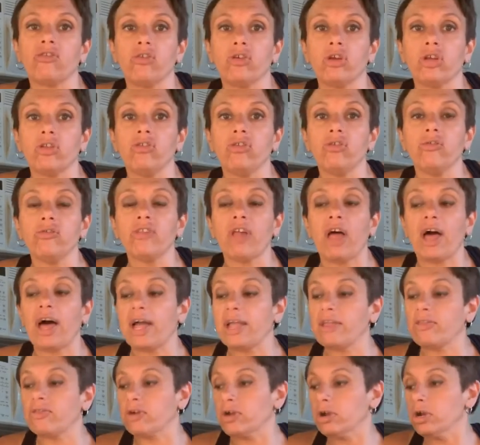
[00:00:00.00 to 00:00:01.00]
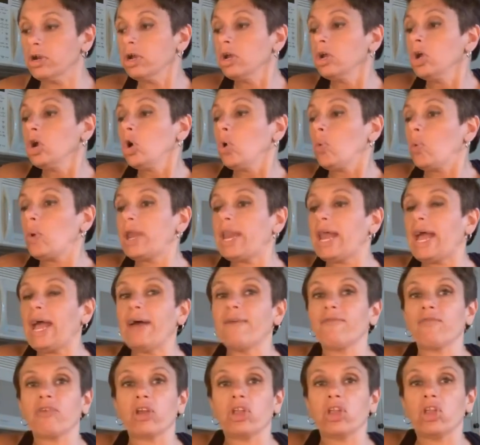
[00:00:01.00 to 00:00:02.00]
You can use either,
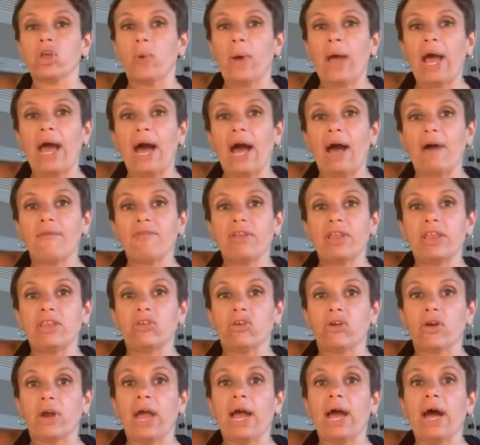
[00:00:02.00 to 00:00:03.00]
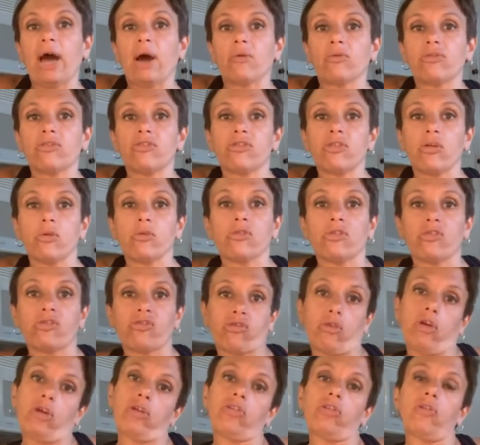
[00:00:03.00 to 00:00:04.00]
whatever you have in your house. So to
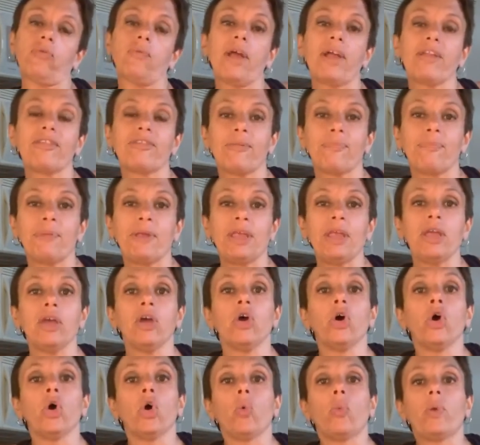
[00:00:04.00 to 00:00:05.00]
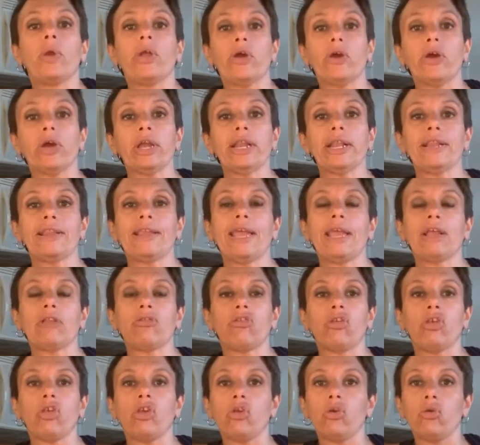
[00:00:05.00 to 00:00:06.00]
start the recipe, we are going to take
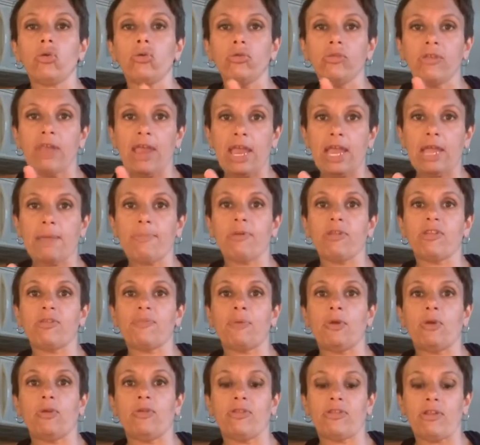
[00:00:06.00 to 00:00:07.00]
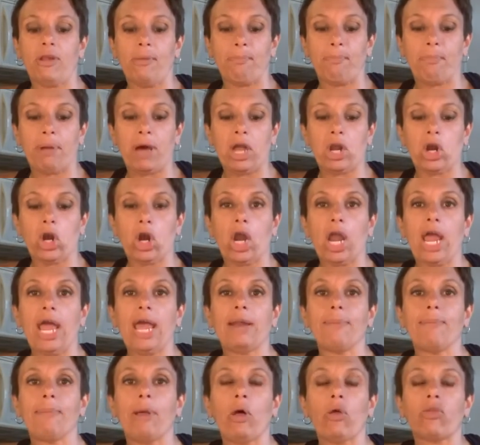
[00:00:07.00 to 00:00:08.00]
2 tablespoons of butter
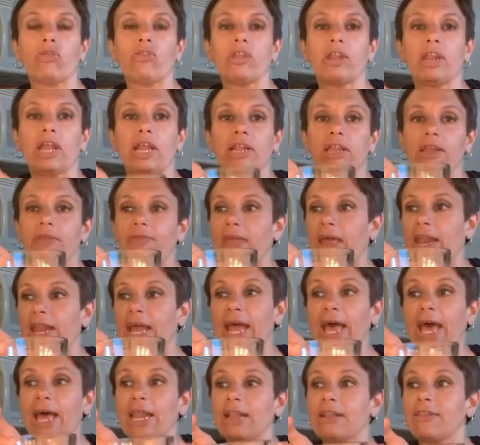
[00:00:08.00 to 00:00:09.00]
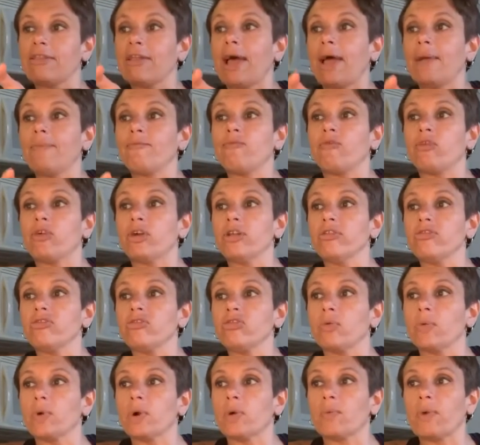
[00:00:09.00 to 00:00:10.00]
and melt it. I did that ahead of time for us,
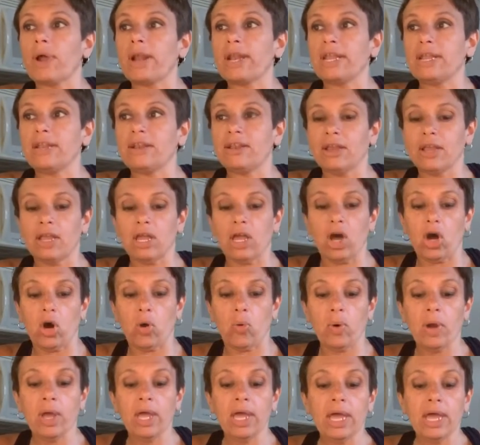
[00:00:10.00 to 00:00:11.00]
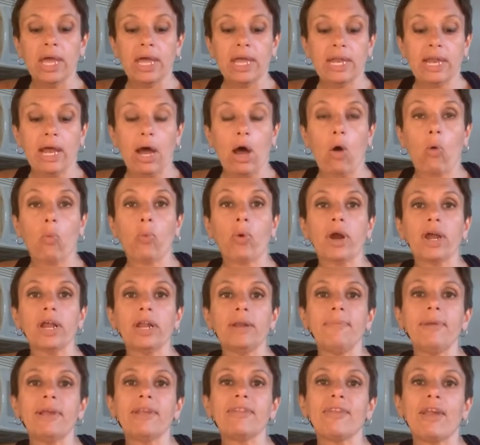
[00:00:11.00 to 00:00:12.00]
so we're ready to go. Now we're going
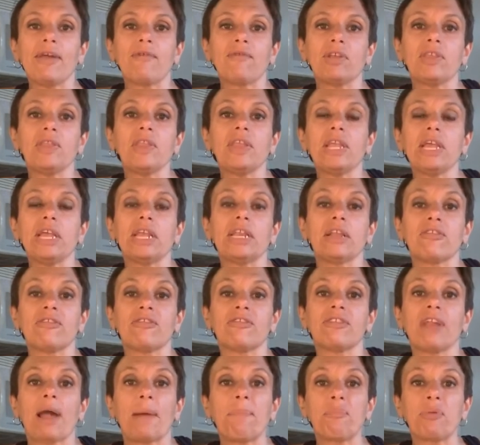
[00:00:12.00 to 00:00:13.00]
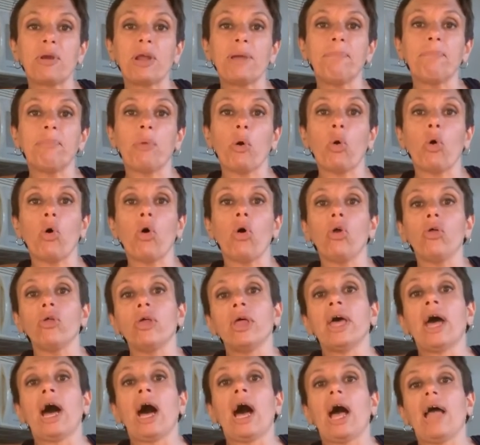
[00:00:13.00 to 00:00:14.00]
to mix everything in a separate
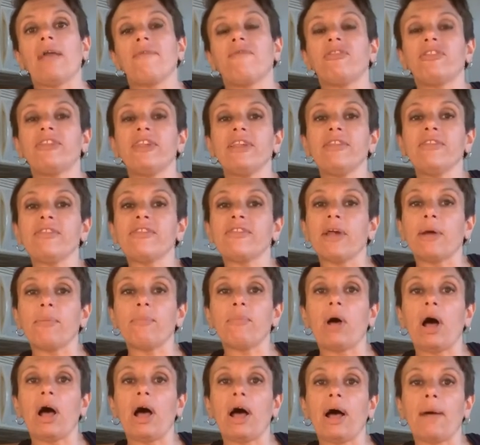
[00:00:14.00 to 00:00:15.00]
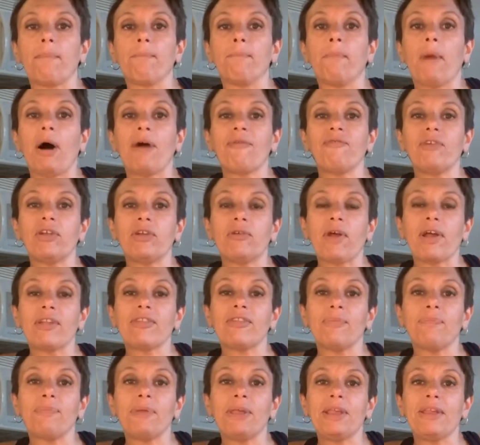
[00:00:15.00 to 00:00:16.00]
bowl. I've seen some muffin
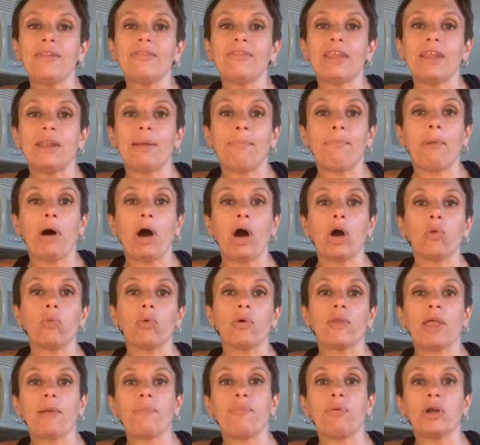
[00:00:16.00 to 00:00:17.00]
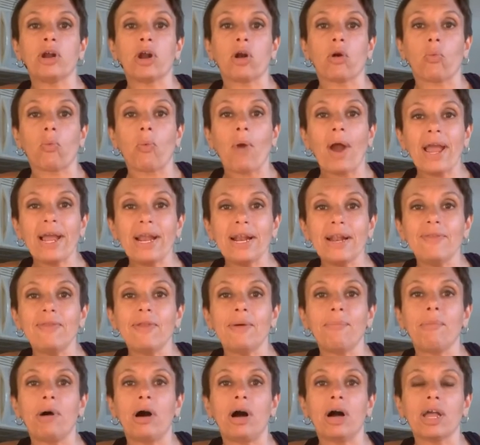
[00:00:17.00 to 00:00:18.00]
recipes in a mug where they put it right in
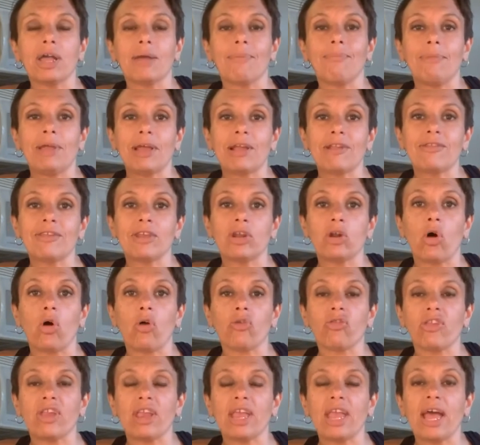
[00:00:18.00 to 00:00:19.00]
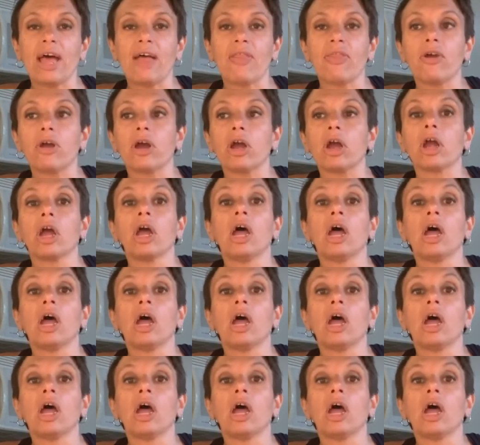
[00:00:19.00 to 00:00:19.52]
the mug and mix it all together.